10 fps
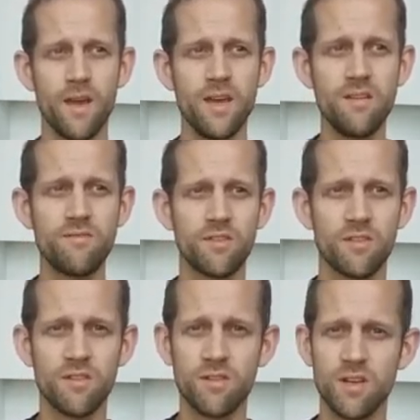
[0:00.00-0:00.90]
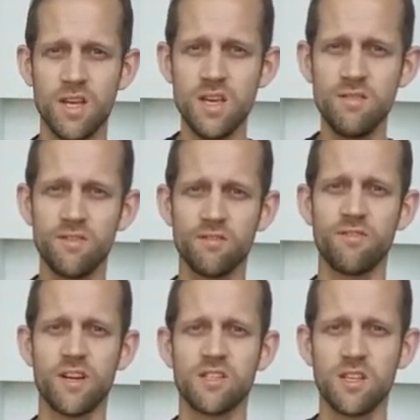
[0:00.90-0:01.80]
even
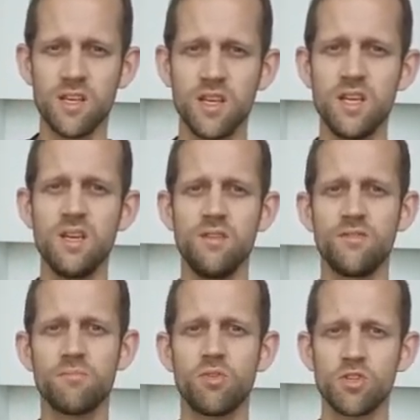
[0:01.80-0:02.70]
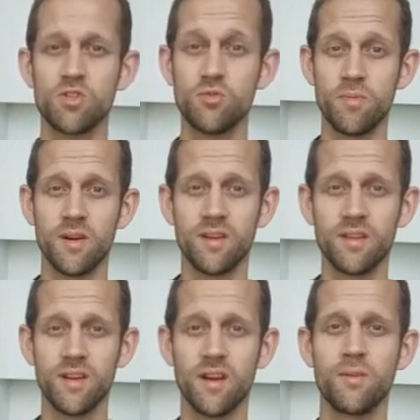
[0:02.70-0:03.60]
faster, even more super,
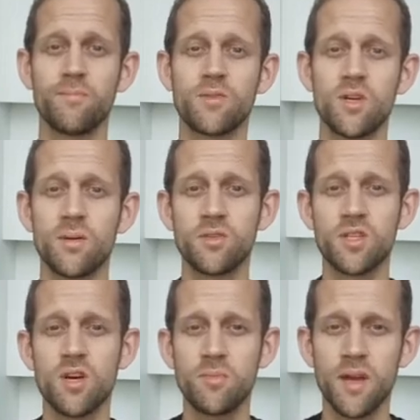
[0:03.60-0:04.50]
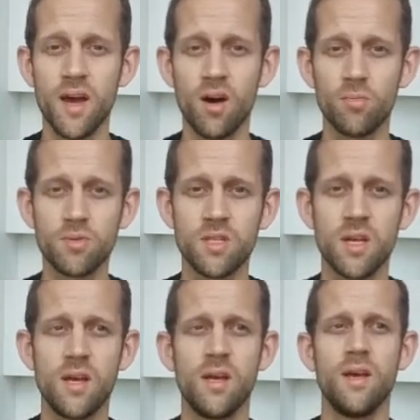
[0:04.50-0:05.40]
you know. So I'm just hoping it helps.
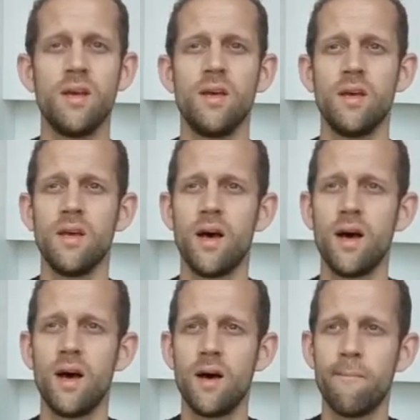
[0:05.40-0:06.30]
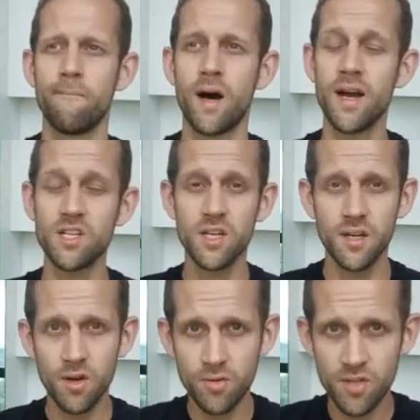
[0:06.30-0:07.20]
I actually
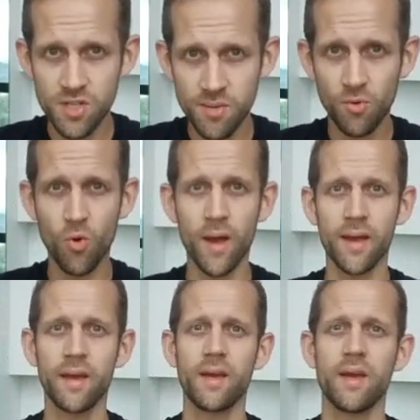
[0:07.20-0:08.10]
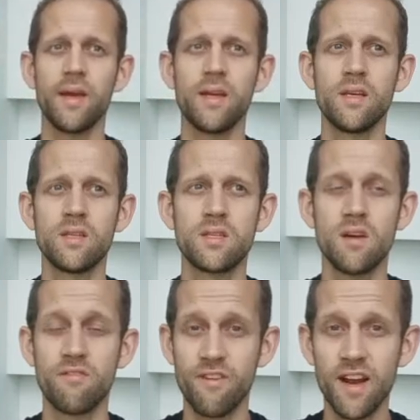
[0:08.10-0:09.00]
know that Jim Quick is
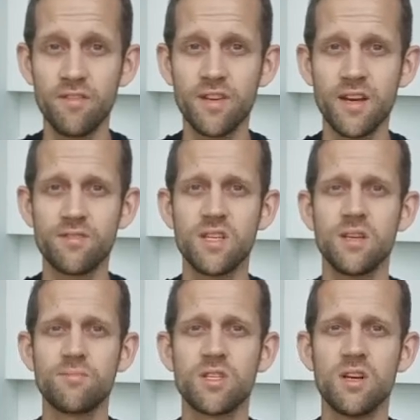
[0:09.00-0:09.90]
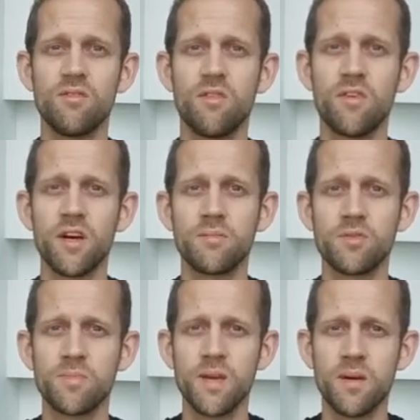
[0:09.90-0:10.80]
a fan of EFT himself. I've heard him
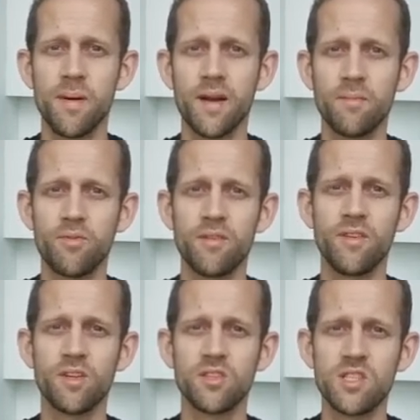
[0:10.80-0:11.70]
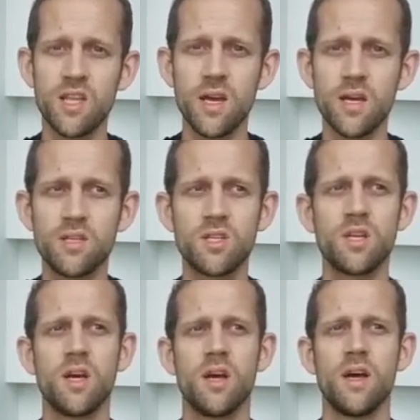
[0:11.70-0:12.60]
speak about it briefly on stage,
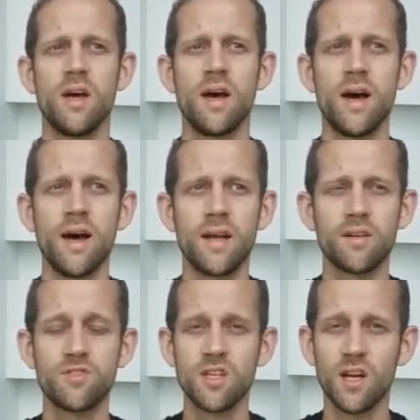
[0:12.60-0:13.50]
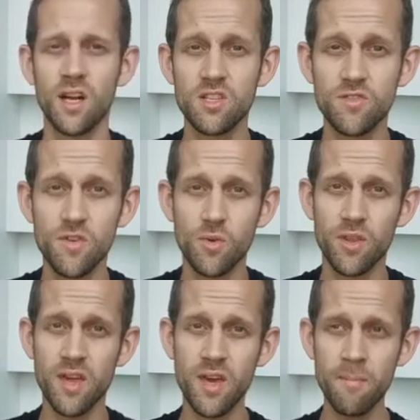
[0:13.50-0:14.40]
and I've seen an interview
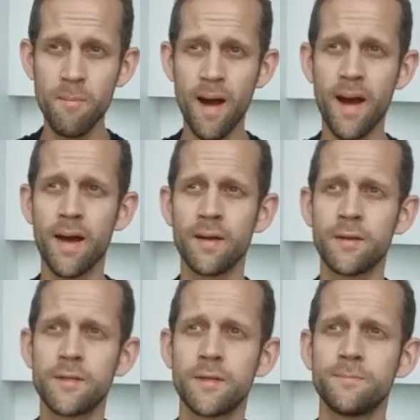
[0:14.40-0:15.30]
with him and